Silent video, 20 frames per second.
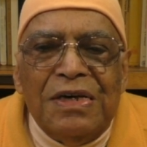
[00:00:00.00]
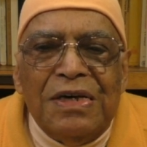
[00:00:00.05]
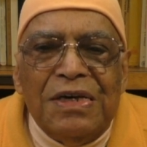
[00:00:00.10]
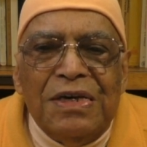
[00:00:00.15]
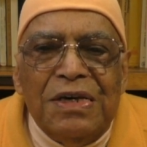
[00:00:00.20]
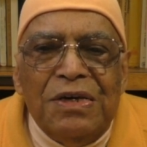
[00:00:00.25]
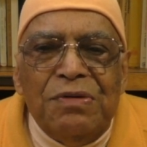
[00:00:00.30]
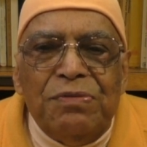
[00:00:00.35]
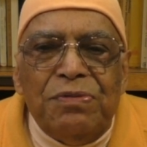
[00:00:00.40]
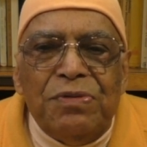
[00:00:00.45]

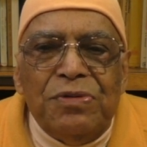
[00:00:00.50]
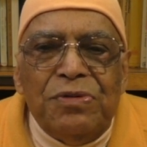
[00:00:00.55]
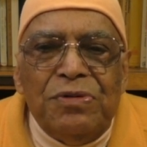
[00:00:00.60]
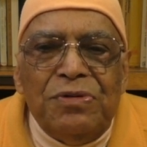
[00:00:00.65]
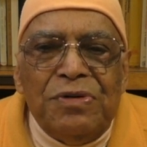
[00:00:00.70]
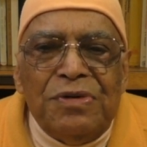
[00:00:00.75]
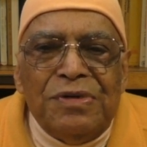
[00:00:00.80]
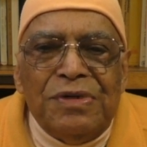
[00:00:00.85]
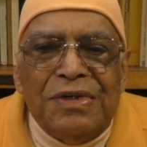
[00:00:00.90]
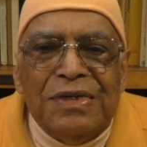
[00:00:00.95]
If
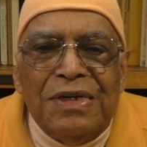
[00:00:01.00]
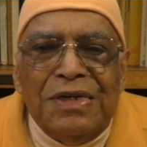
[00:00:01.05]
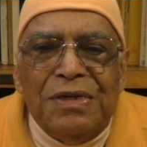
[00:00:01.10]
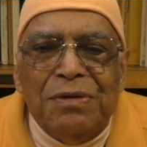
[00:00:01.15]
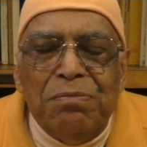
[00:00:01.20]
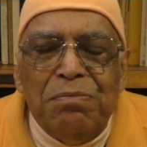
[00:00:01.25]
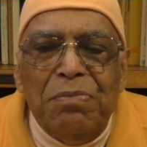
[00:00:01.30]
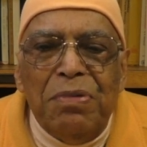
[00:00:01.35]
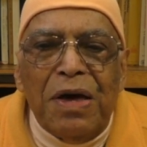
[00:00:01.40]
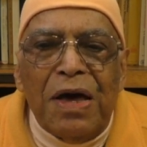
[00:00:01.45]
you
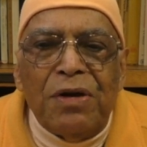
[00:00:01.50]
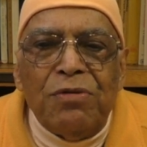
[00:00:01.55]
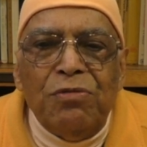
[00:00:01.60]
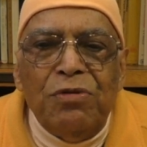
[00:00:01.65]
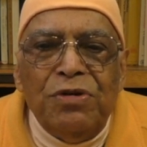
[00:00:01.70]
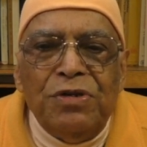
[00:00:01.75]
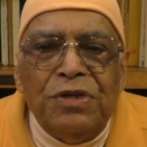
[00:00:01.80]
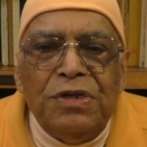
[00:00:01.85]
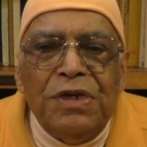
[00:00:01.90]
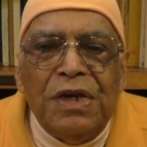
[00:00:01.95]
bear
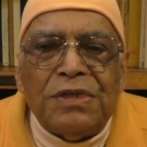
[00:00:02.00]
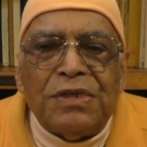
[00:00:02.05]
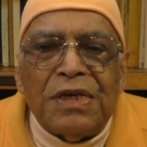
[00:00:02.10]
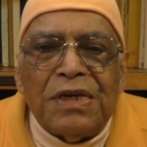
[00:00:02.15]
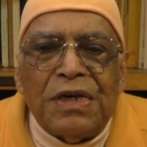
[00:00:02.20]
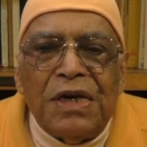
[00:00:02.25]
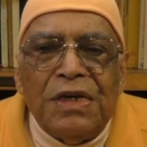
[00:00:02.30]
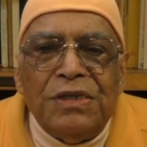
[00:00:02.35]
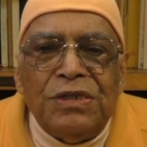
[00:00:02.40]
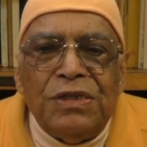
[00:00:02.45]
witness
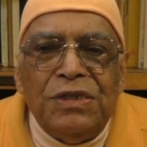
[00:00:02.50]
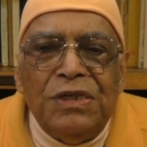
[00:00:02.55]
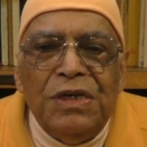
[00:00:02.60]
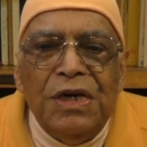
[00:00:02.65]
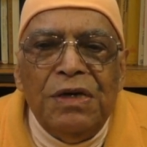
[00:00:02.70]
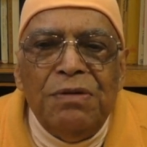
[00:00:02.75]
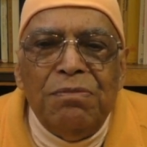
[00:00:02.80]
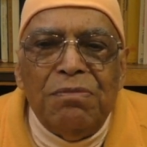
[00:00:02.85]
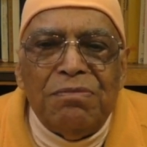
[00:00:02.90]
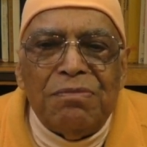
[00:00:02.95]
against
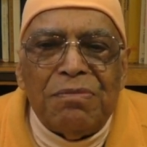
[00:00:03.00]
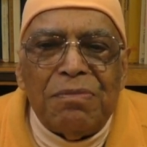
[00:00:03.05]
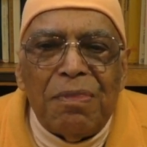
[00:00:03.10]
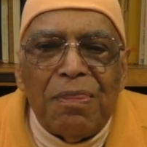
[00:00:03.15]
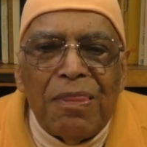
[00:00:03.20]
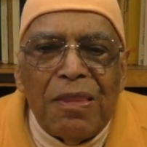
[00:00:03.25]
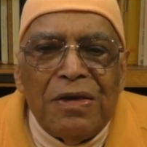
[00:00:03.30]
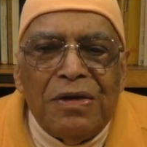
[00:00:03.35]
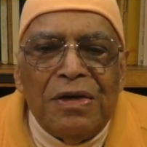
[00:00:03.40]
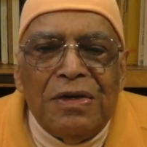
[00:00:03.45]
him
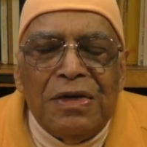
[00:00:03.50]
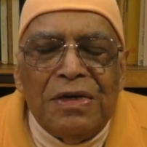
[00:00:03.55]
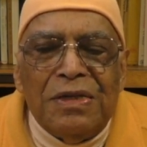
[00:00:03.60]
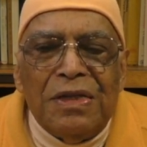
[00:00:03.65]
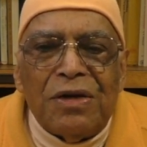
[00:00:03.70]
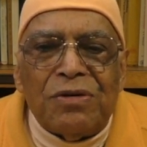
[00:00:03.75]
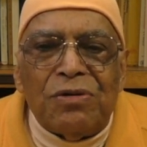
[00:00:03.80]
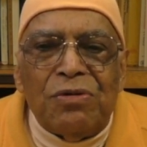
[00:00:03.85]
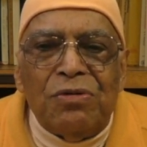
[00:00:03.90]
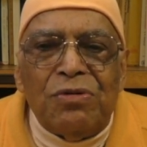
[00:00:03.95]
in
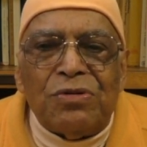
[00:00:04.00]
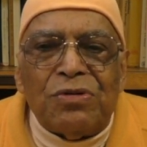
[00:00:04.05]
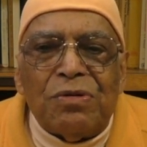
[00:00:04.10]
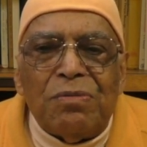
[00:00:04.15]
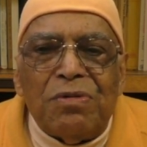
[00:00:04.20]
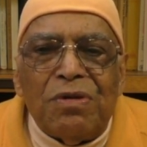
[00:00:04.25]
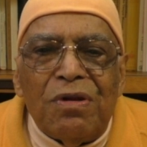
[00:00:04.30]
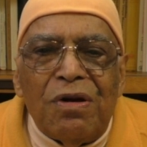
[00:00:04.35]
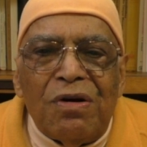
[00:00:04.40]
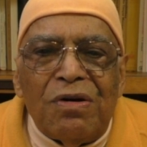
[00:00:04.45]
the court
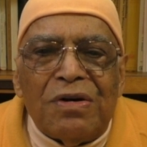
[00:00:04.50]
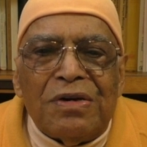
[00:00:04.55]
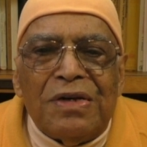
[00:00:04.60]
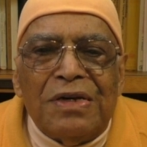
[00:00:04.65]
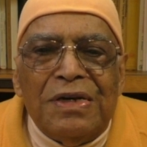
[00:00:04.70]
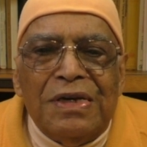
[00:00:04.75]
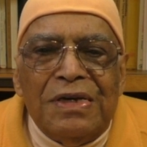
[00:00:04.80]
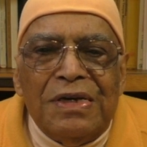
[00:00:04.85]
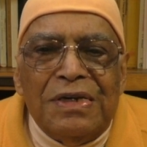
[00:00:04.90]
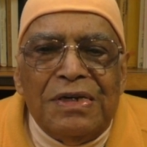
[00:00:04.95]
of law,
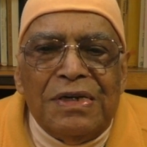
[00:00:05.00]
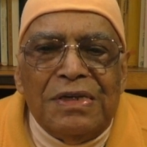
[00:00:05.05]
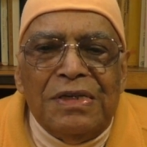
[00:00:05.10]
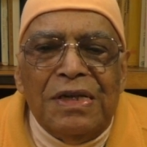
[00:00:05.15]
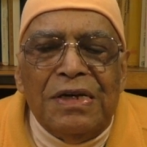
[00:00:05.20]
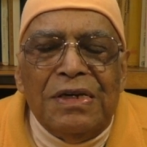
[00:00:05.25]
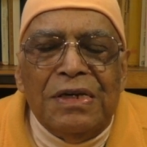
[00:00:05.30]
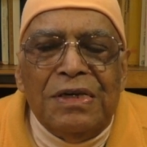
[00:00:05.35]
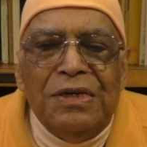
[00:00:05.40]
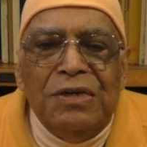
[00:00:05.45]

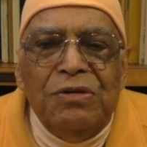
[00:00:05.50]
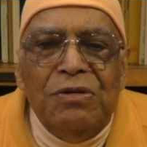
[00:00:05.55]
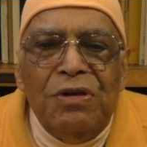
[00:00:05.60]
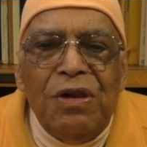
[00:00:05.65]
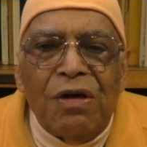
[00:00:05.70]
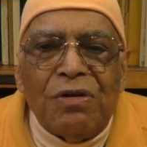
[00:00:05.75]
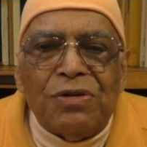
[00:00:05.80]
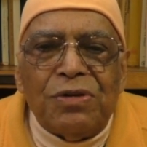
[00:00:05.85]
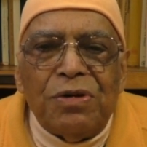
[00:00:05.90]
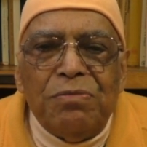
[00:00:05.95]
then he
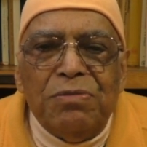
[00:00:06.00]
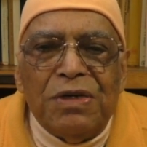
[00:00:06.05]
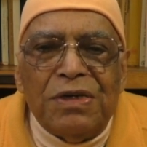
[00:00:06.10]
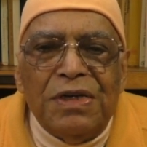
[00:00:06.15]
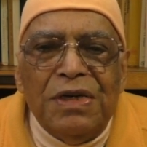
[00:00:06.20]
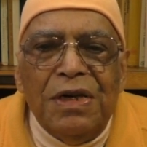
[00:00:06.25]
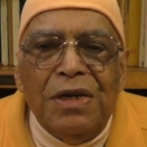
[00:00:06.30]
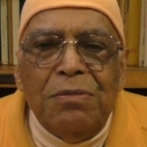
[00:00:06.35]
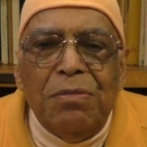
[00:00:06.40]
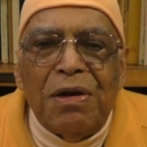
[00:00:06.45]
will also be
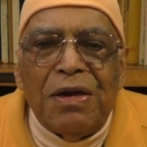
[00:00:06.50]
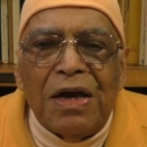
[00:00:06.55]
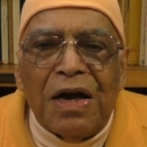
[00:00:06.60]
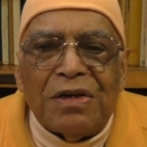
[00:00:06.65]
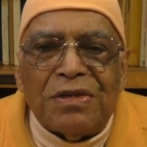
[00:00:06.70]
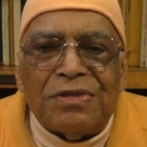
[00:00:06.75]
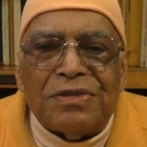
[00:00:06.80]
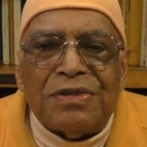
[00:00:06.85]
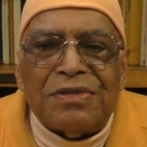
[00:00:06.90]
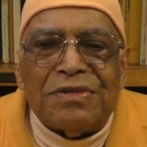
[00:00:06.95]
killed by
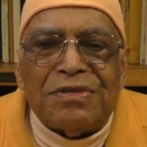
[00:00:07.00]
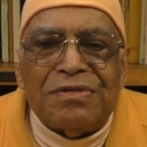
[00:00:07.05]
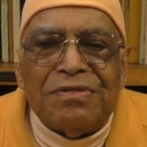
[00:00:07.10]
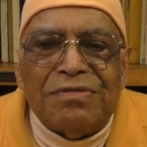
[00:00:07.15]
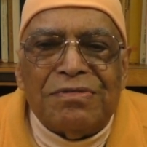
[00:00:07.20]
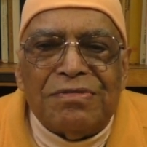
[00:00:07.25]
us."